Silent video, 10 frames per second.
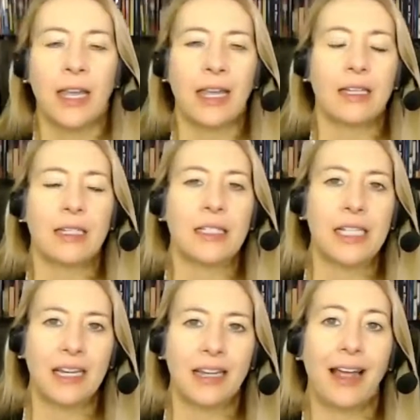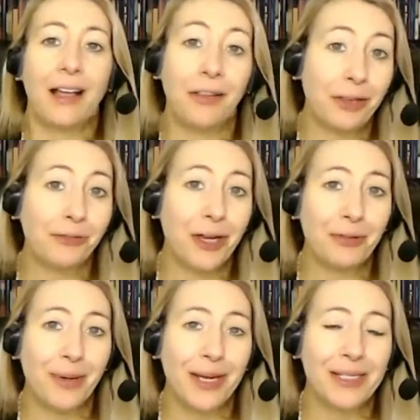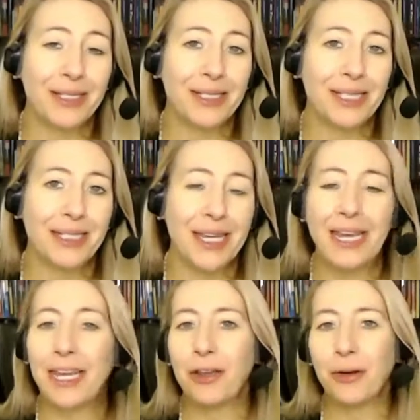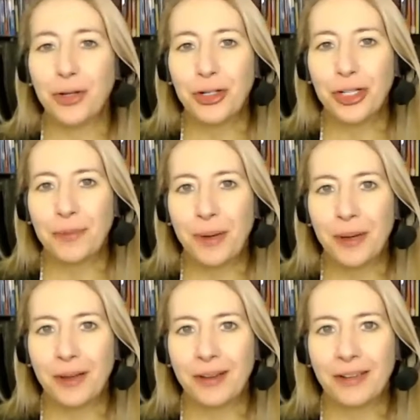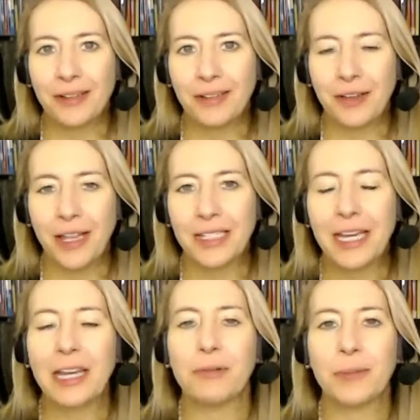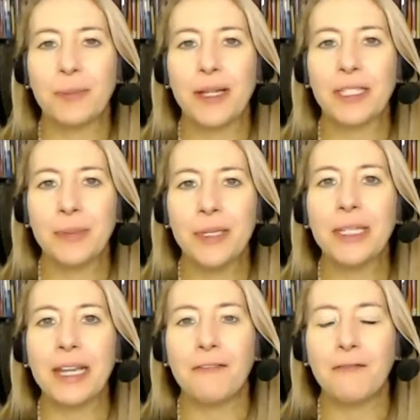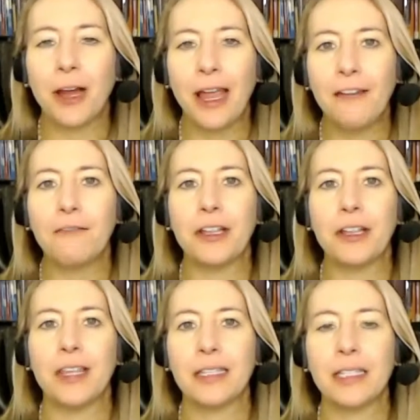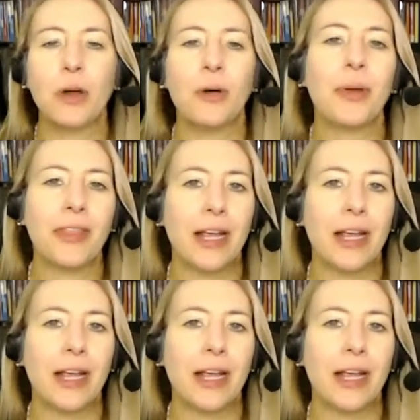And Hal Elrod reminds us that taking ownership and taking responsibility for everything is the moment